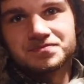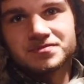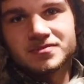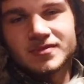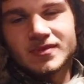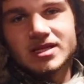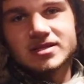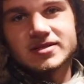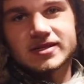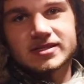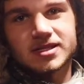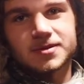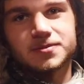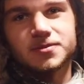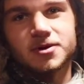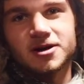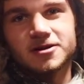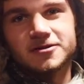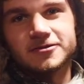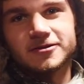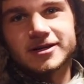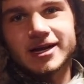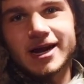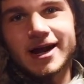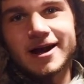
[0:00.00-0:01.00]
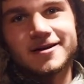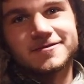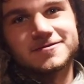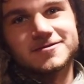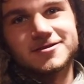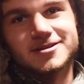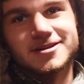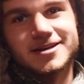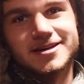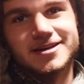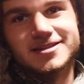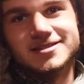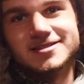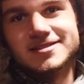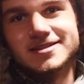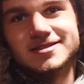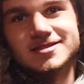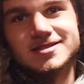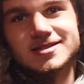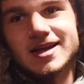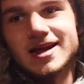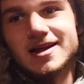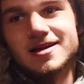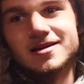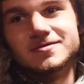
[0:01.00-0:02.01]
It's like the perfect aftertaste.
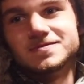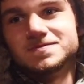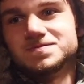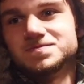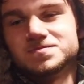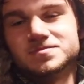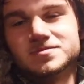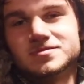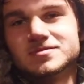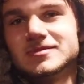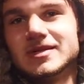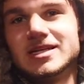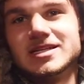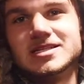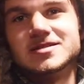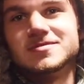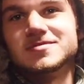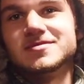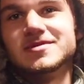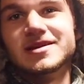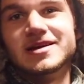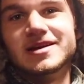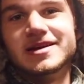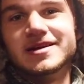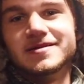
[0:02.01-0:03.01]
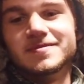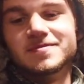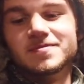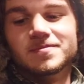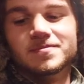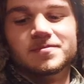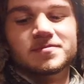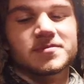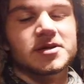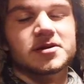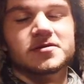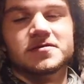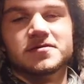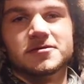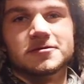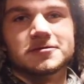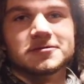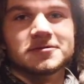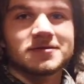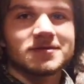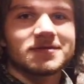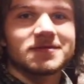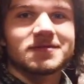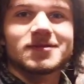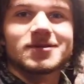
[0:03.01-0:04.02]
It's, it's beautiful.
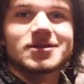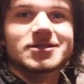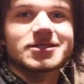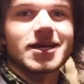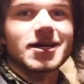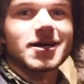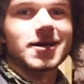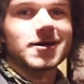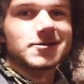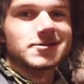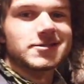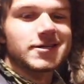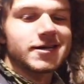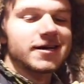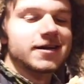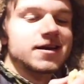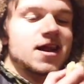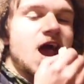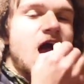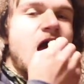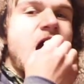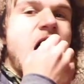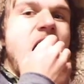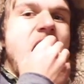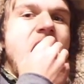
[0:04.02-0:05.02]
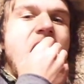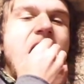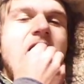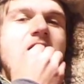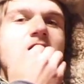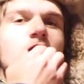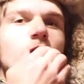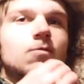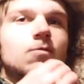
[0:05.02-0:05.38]
10 out of 10. There it